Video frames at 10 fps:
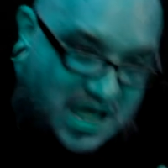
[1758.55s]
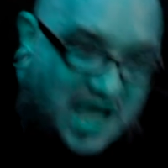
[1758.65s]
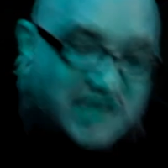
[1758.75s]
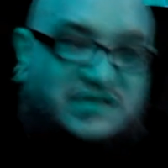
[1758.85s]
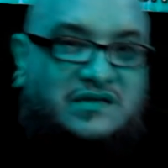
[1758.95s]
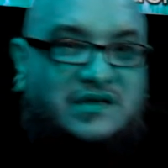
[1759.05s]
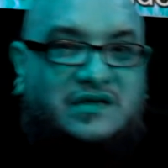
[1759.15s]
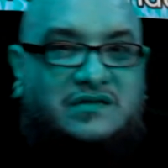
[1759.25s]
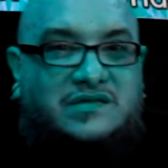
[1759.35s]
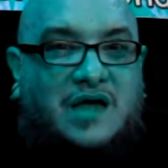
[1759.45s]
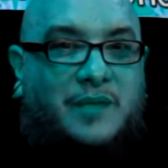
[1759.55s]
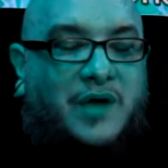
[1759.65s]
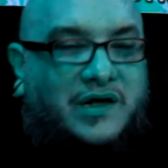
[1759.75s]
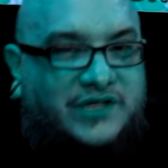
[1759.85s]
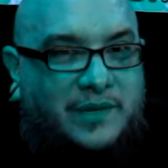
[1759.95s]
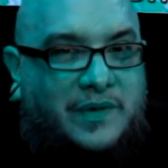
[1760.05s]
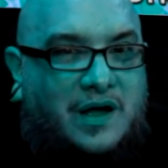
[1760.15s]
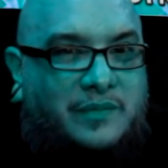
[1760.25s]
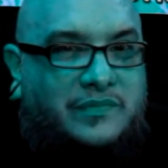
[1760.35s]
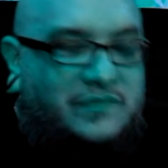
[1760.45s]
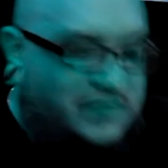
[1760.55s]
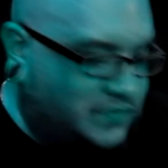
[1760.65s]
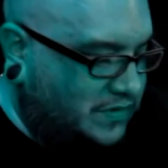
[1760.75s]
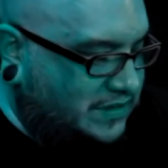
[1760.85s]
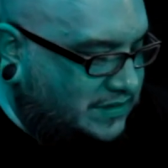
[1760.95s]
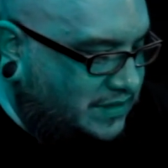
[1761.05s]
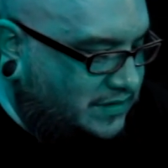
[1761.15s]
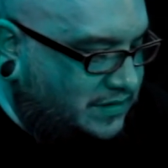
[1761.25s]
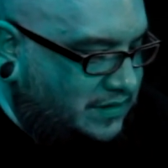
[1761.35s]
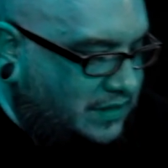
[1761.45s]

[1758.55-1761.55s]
excellent, top-notch hip-hop. That's what this is.